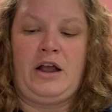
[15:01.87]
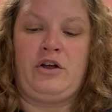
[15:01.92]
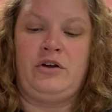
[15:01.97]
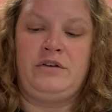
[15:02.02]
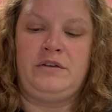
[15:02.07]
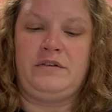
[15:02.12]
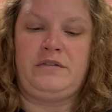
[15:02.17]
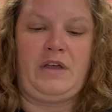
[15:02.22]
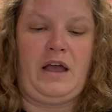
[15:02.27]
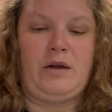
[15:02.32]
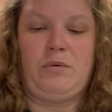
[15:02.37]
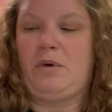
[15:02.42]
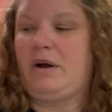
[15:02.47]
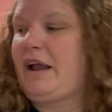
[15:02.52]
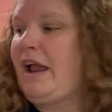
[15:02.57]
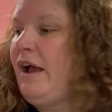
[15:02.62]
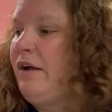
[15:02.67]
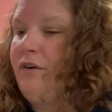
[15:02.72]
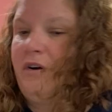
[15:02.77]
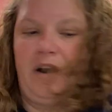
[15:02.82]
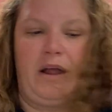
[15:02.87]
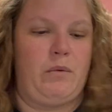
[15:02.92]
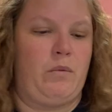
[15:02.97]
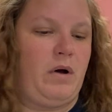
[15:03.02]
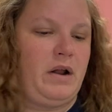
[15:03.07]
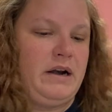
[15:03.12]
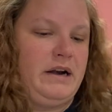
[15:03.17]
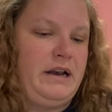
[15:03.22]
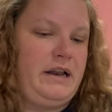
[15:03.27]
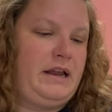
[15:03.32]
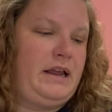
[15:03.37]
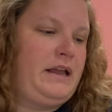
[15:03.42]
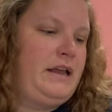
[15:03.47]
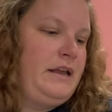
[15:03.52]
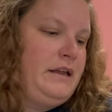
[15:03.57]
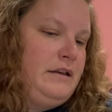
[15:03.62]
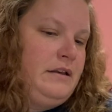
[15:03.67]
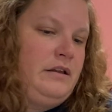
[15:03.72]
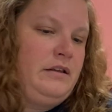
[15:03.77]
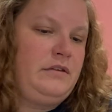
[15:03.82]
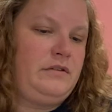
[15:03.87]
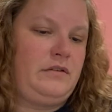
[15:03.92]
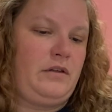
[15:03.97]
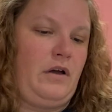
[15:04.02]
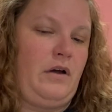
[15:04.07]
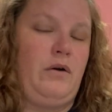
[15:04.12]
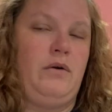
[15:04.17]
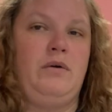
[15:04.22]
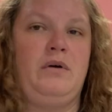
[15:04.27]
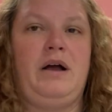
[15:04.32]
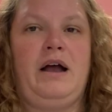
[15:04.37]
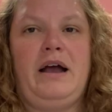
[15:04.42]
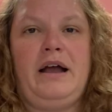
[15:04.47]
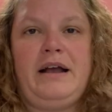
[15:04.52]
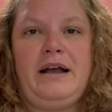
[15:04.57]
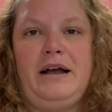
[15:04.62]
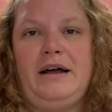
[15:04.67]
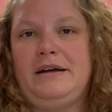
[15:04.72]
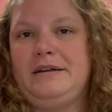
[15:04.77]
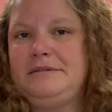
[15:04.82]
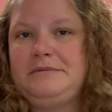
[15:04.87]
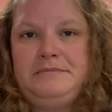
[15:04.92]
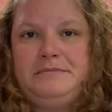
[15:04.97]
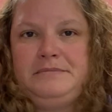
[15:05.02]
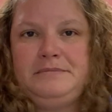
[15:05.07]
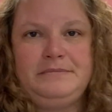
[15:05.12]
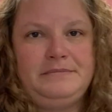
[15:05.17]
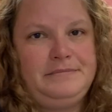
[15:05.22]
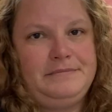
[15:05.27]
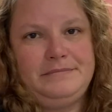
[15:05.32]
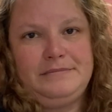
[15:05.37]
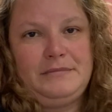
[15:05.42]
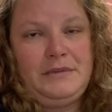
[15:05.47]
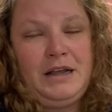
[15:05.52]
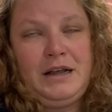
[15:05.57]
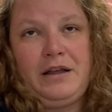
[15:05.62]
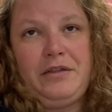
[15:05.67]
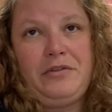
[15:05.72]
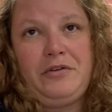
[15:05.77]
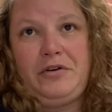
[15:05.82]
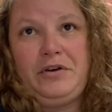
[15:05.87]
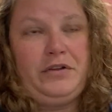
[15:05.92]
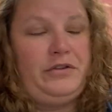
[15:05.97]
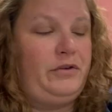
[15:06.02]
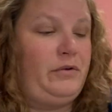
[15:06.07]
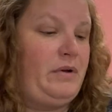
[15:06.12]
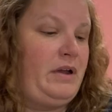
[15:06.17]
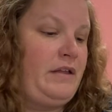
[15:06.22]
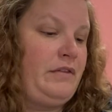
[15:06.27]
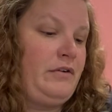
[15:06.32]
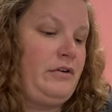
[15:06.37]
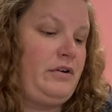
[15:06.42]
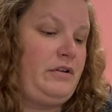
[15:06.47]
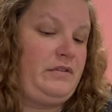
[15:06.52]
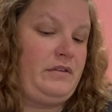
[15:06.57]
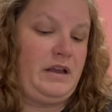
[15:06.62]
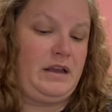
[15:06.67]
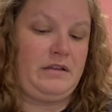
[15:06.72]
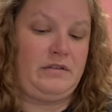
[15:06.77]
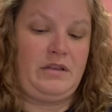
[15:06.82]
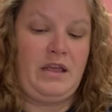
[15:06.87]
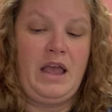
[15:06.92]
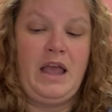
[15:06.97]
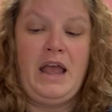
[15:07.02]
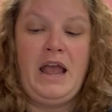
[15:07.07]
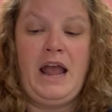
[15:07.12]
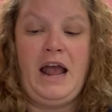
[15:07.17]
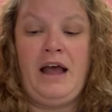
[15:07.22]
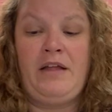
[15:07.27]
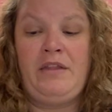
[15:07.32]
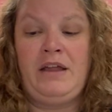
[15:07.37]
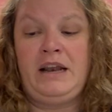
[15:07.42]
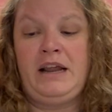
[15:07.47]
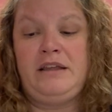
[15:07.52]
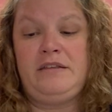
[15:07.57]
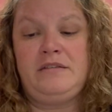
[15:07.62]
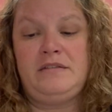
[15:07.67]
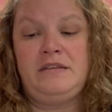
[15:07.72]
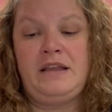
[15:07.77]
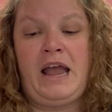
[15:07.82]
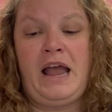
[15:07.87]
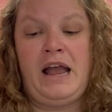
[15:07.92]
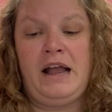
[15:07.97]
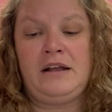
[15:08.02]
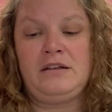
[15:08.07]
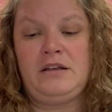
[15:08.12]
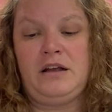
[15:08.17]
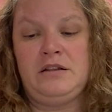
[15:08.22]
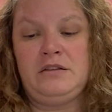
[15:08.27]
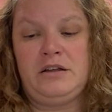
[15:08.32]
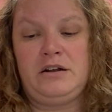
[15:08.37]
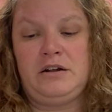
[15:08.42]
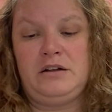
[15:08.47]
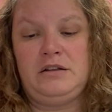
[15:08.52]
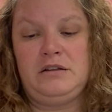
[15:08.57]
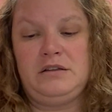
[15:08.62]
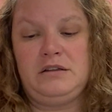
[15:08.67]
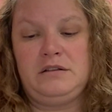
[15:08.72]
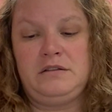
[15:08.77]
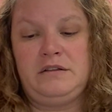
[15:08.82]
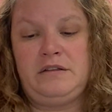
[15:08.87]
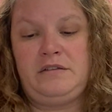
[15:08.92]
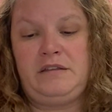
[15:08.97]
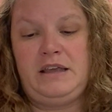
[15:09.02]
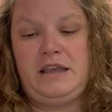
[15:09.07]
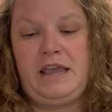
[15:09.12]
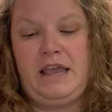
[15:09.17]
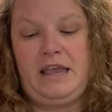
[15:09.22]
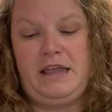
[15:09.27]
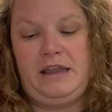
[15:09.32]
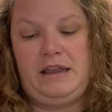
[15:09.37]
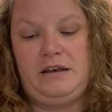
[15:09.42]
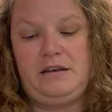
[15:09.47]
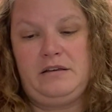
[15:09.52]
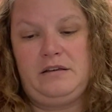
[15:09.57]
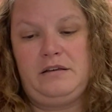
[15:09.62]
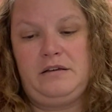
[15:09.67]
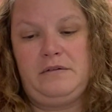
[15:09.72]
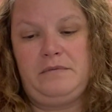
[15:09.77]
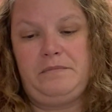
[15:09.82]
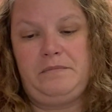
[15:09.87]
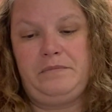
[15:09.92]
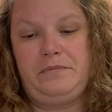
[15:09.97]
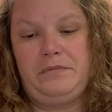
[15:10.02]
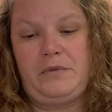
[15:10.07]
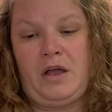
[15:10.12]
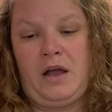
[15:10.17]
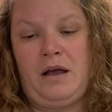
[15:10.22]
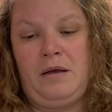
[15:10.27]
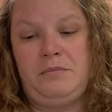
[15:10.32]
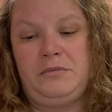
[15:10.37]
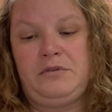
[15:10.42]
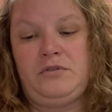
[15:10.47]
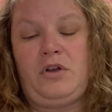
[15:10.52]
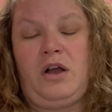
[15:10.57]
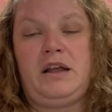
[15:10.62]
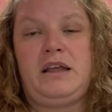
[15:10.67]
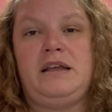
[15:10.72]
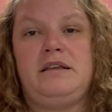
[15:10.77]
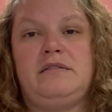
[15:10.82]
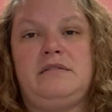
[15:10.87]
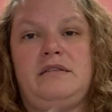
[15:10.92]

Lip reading: couldn't decide what counted I wanted it in, so I got 32 and 36. And then I snagged a little Lizzie Kate stocking